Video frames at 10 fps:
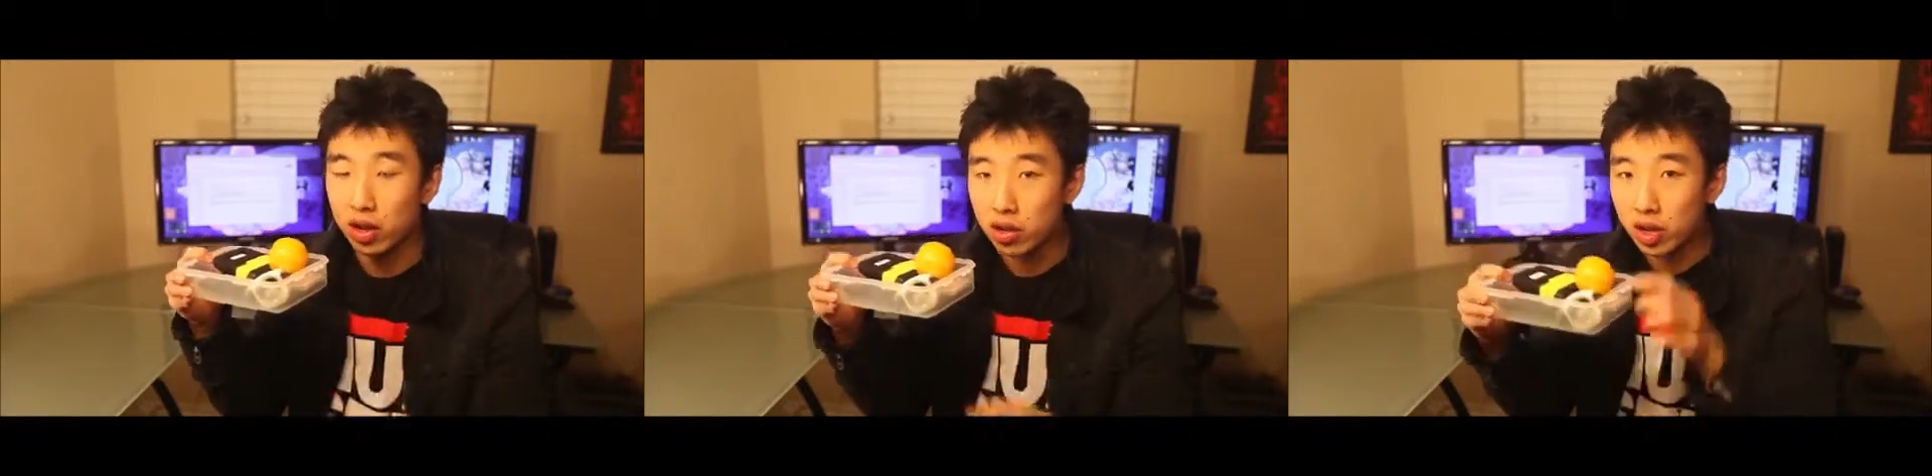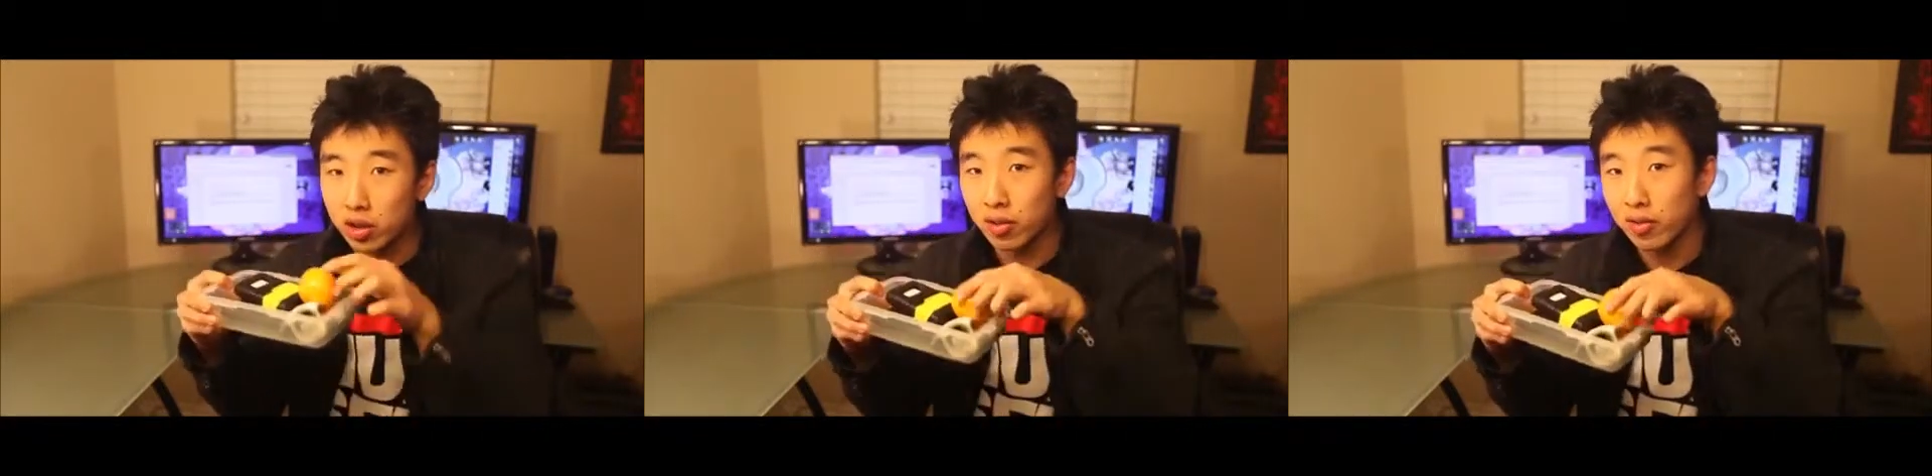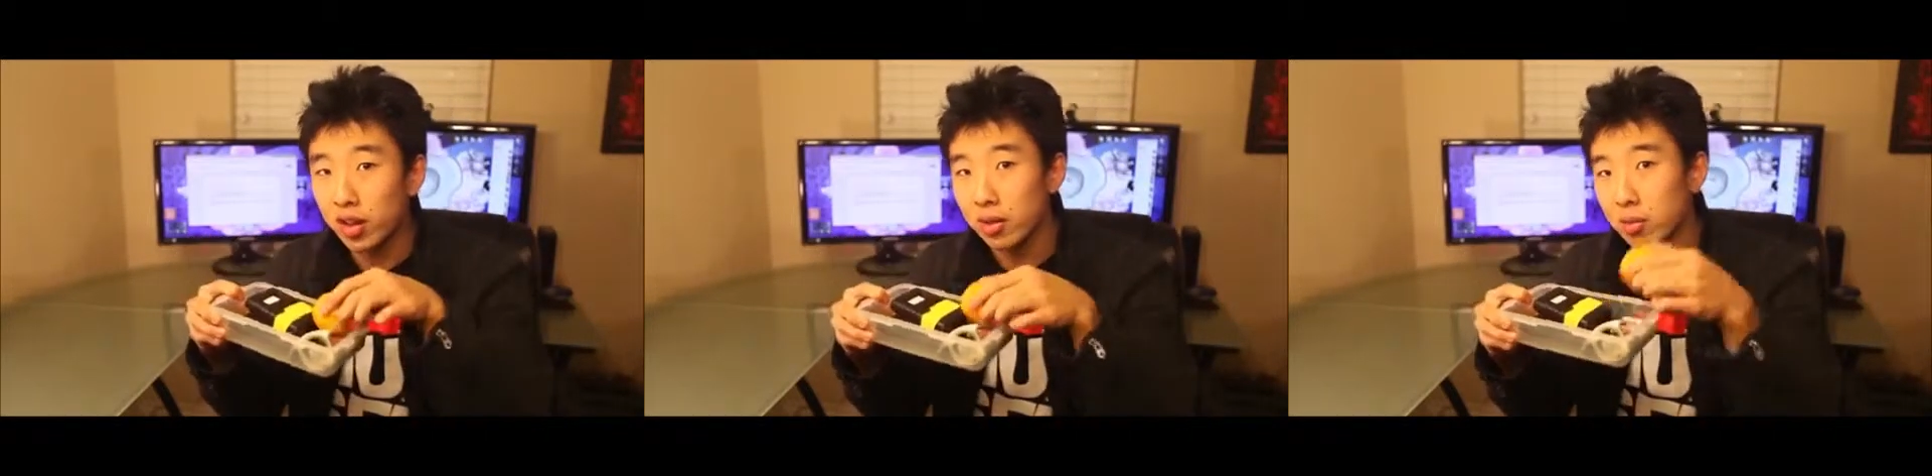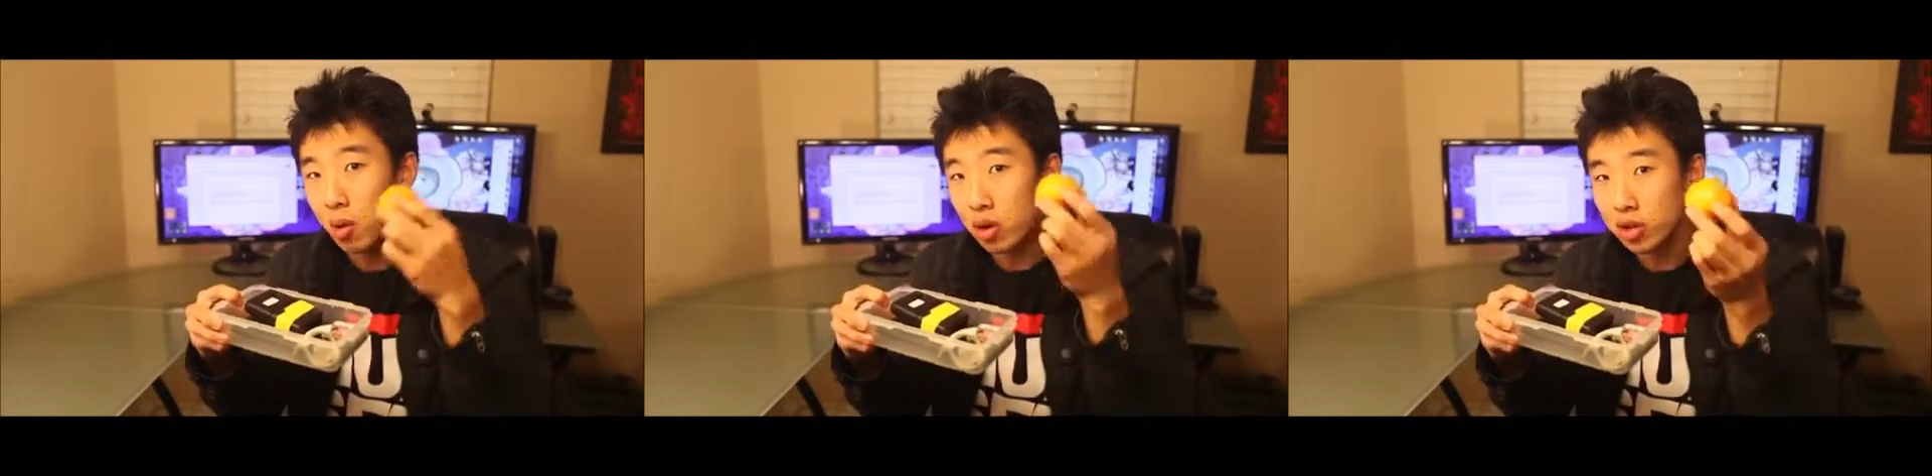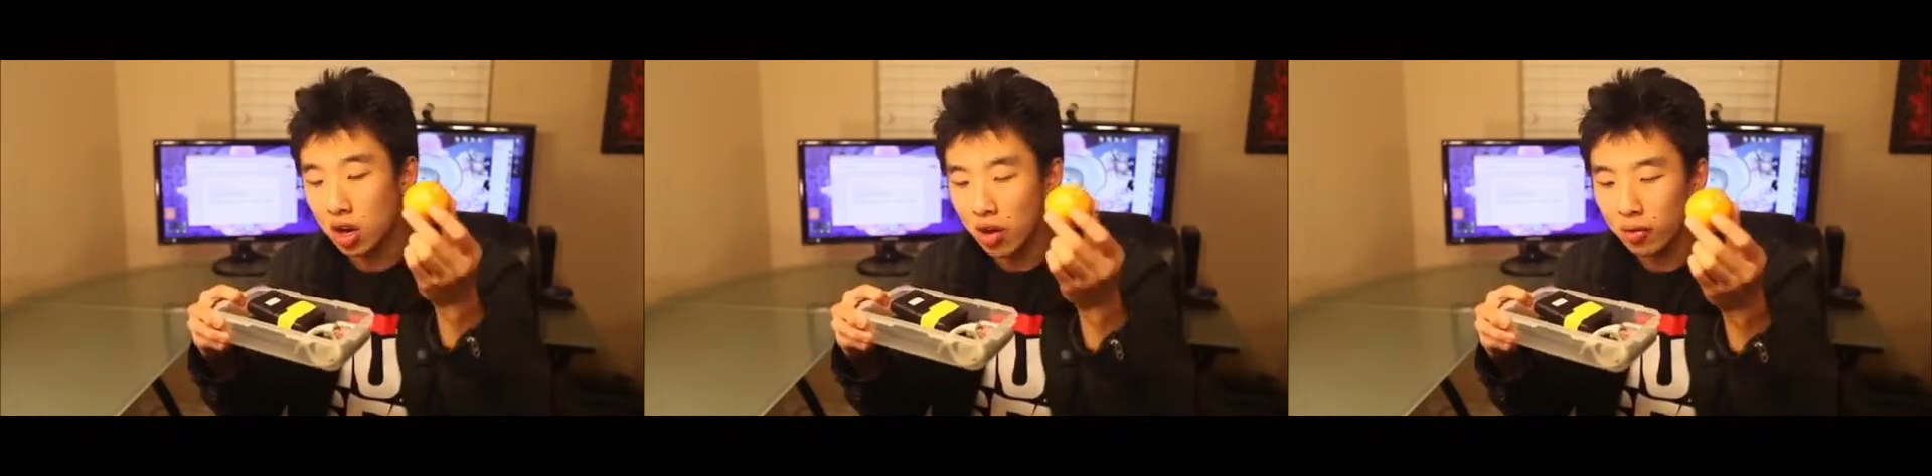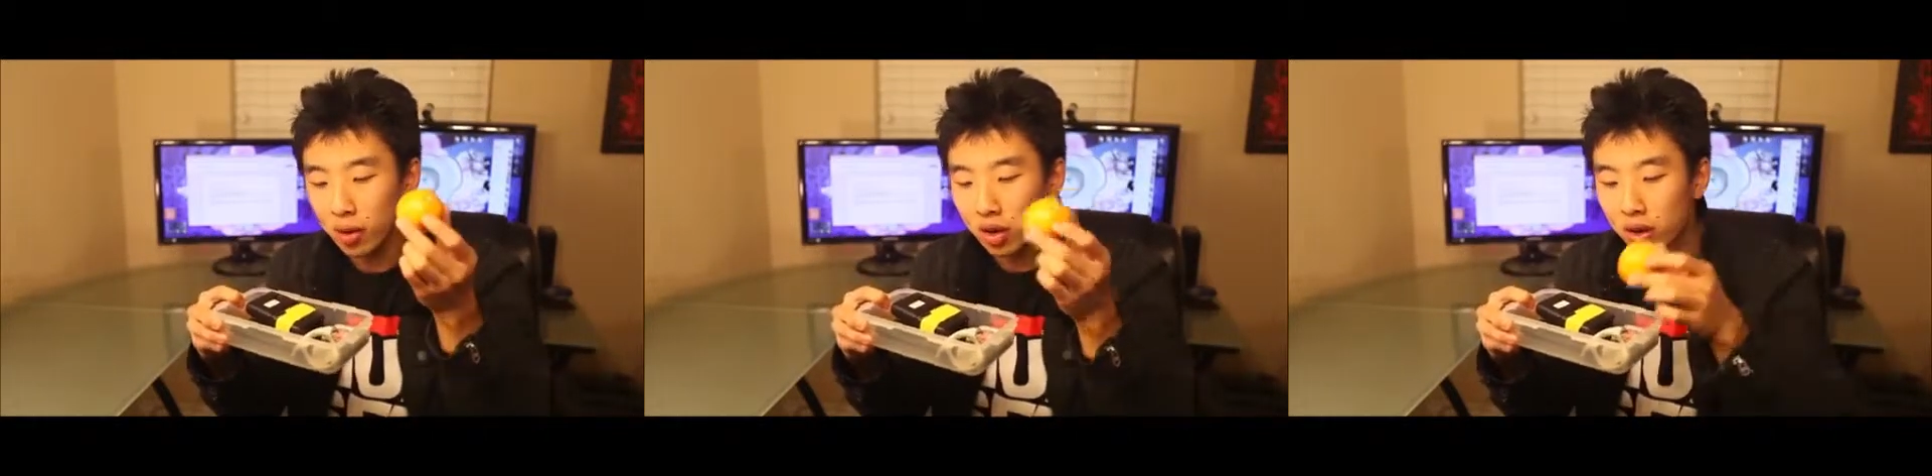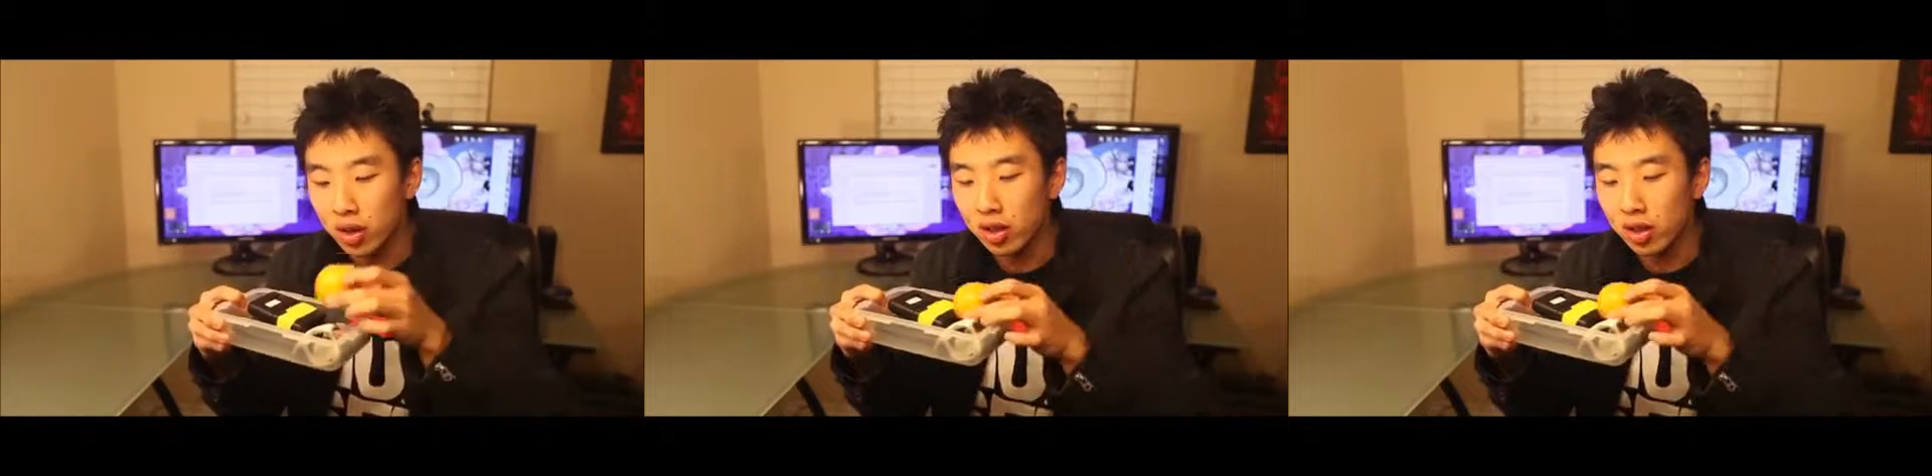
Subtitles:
You can fit more software